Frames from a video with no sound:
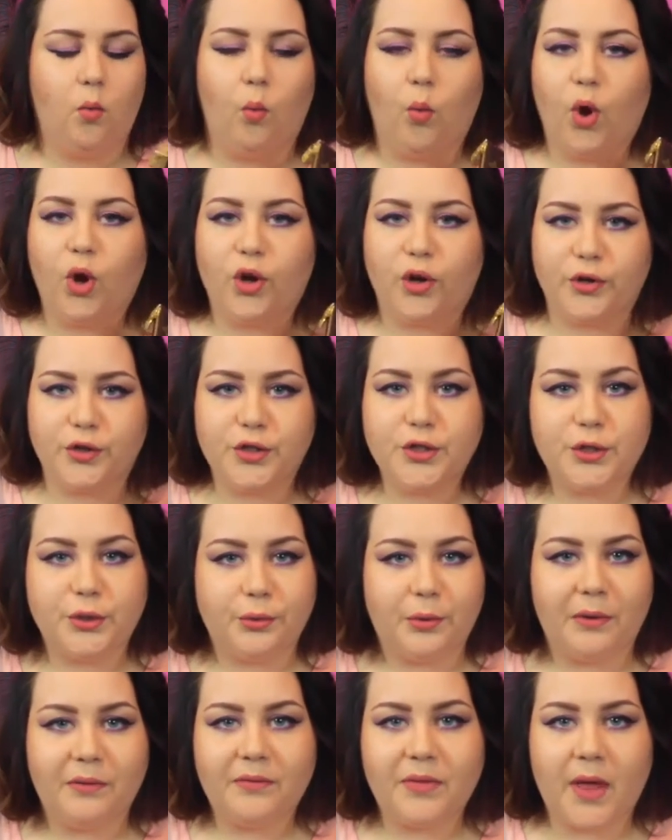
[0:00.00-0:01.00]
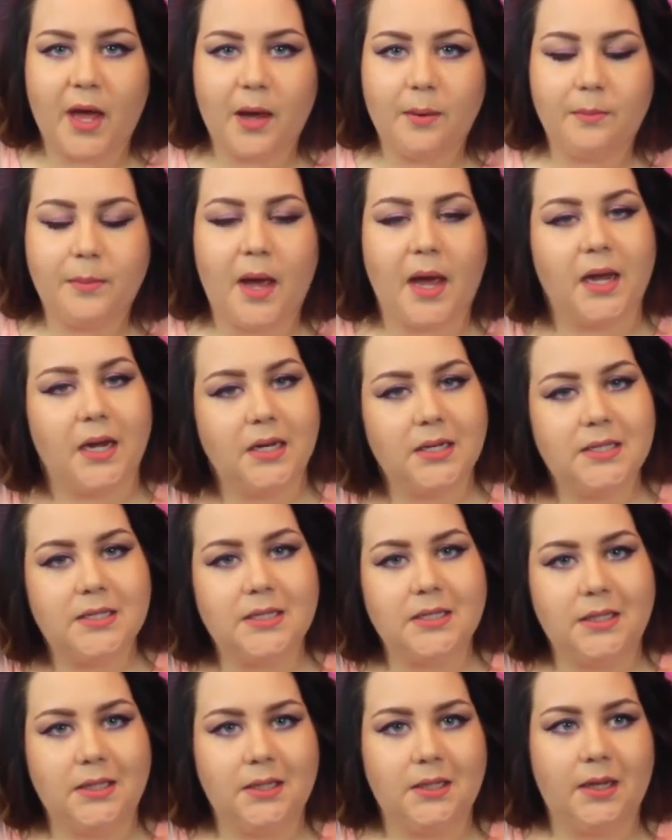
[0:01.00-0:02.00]
1 or 2 of them I could
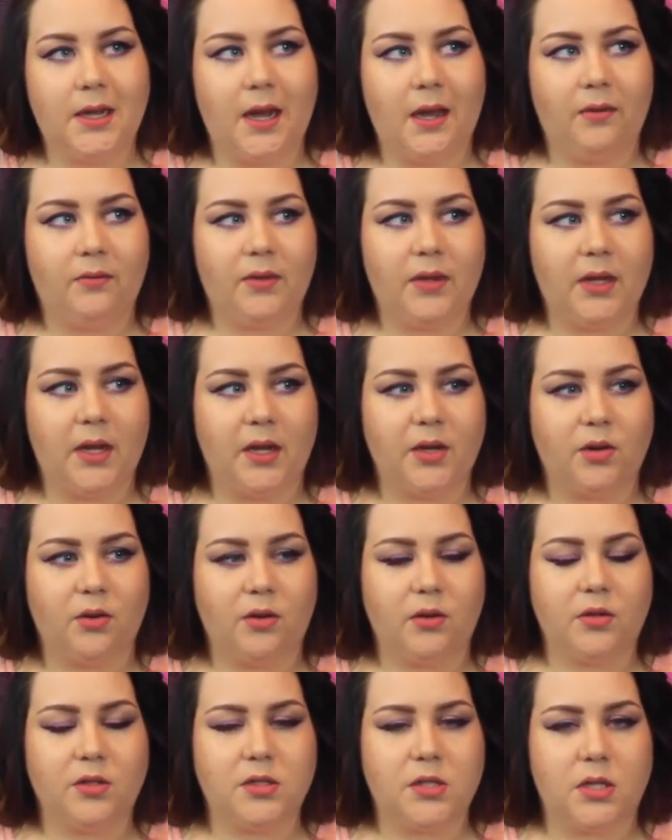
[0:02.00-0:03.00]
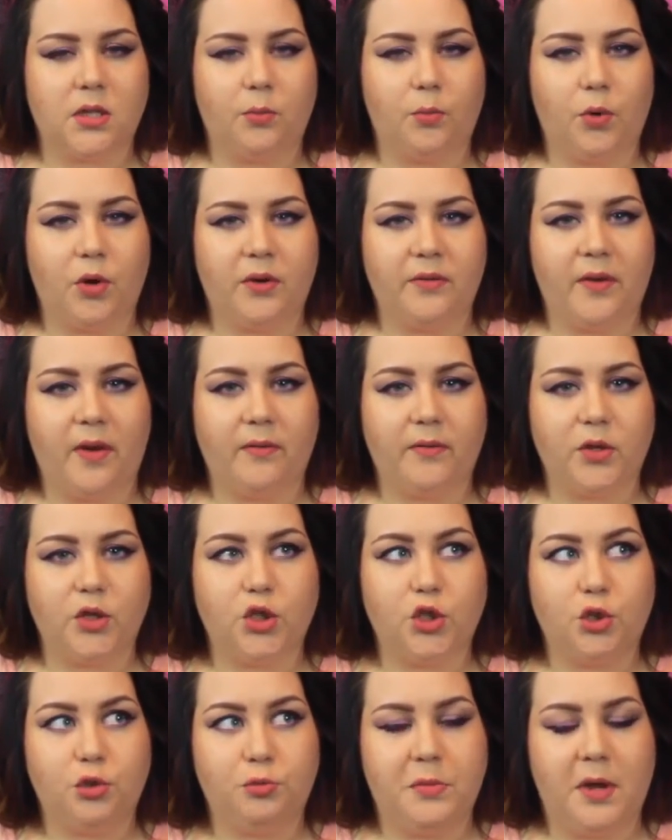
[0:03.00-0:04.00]
see having. I don't understand the point of
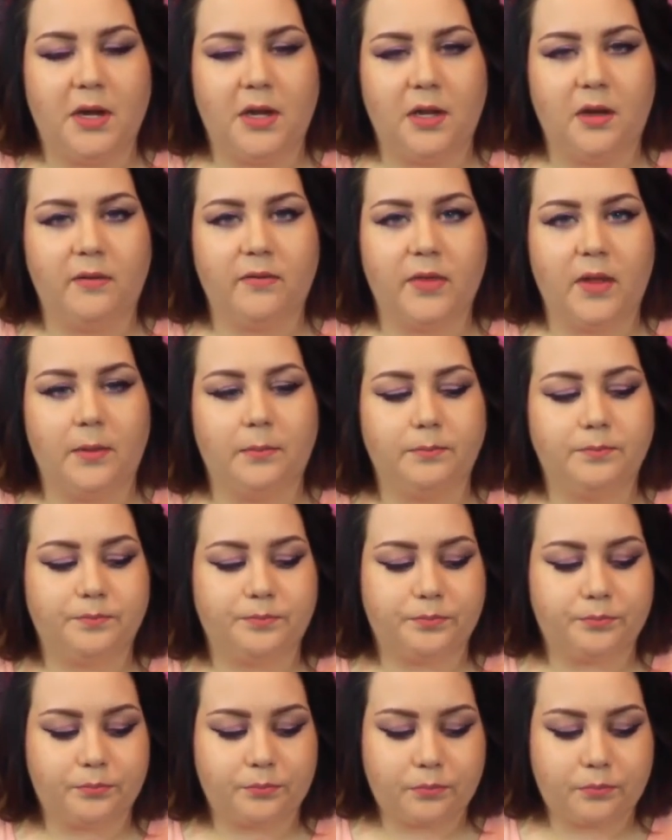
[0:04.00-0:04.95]
having too many of them,